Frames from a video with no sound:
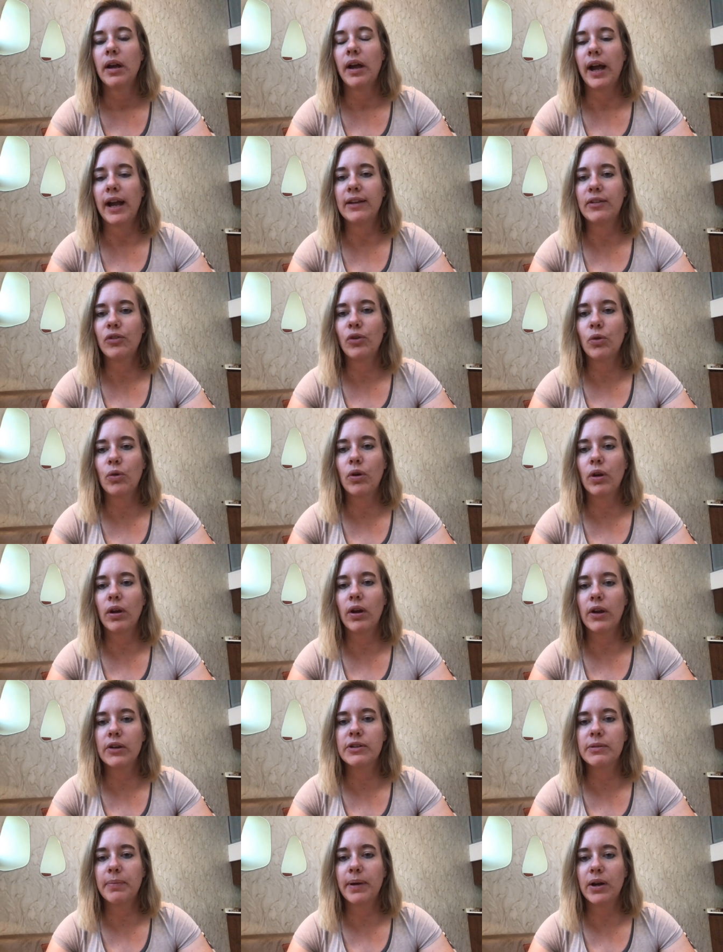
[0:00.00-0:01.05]
I talk a
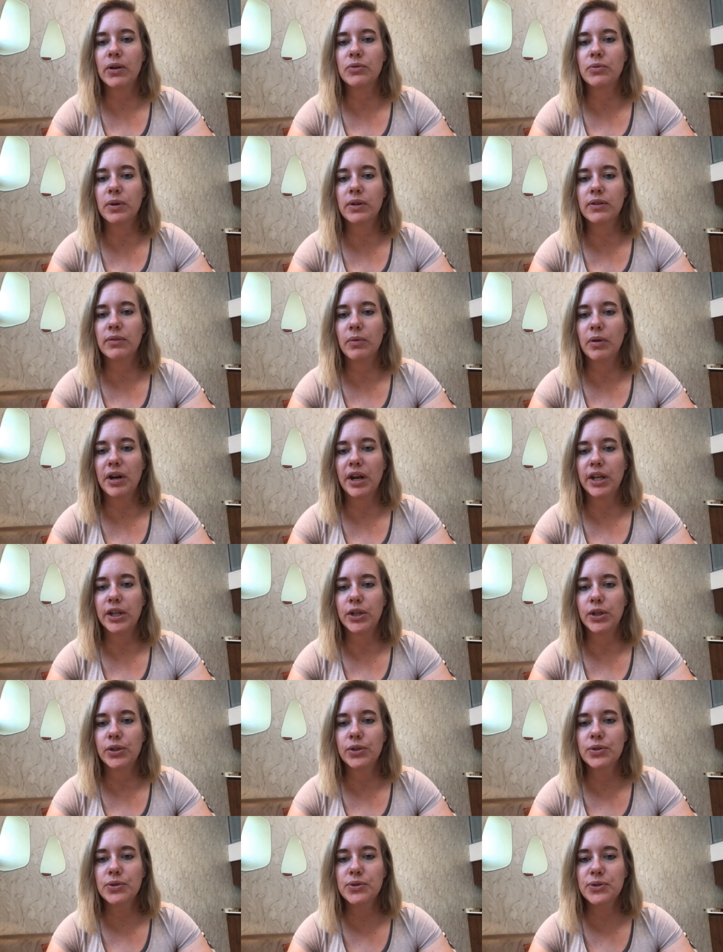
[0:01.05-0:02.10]
lot about what I
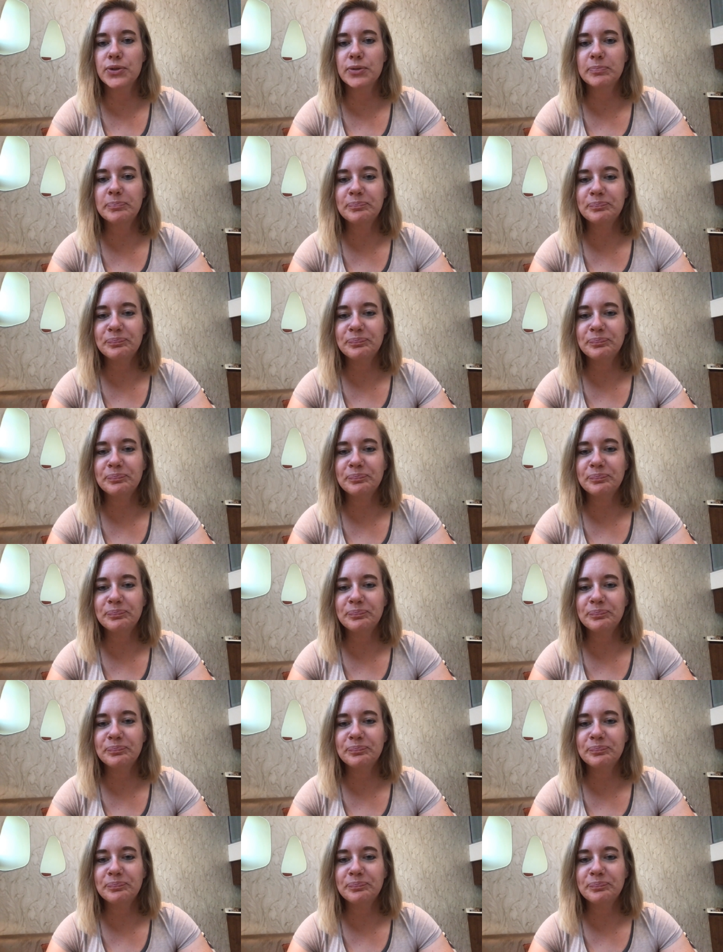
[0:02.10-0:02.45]
use.